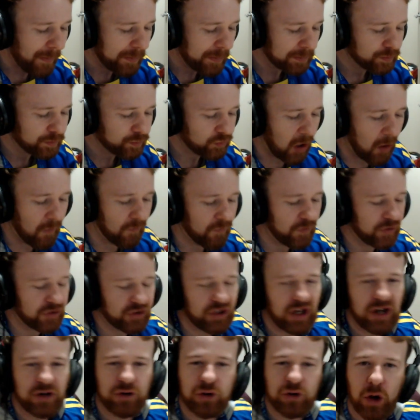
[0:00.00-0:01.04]
And for
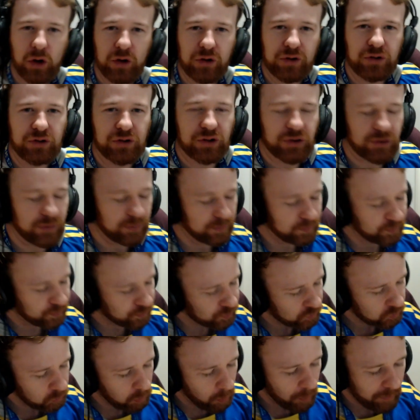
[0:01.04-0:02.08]
$10,
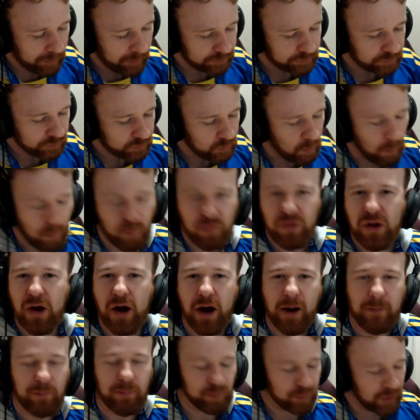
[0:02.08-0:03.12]
nah.
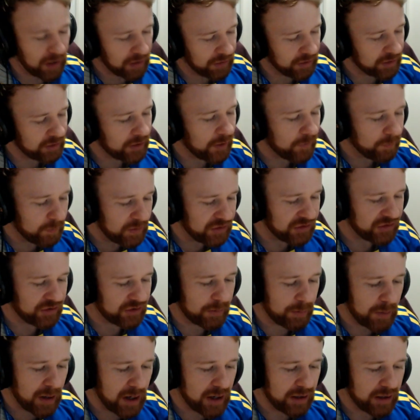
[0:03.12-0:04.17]
I think they've missed the
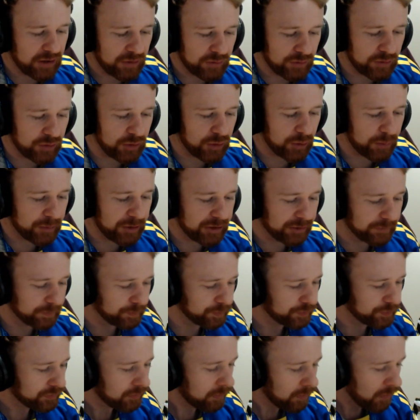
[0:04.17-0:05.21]
mark here a little bit.
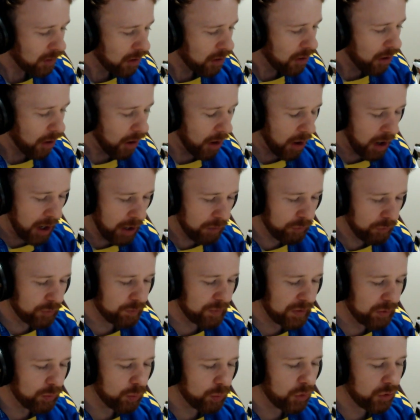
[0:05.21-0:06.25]
I would
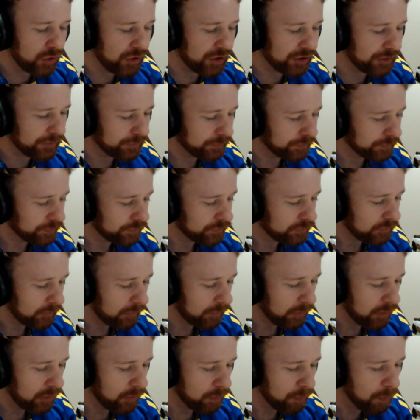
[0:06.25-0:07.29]
be willing,
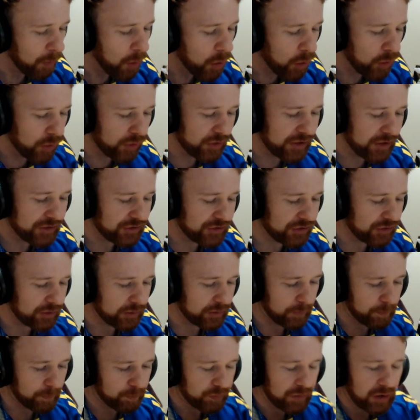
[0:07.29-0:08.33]
more or less,
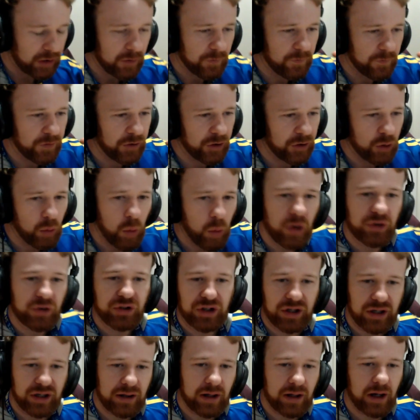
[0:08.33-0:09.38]
for the
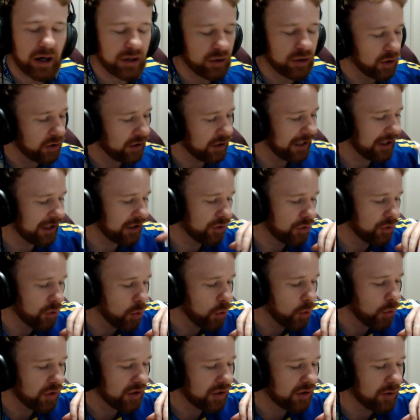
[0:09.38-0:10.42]
quantity that I got,
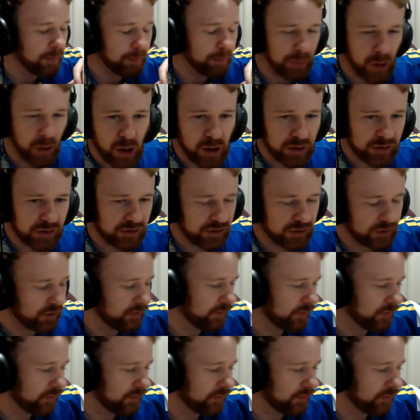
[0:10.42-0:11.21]
ignoring the box,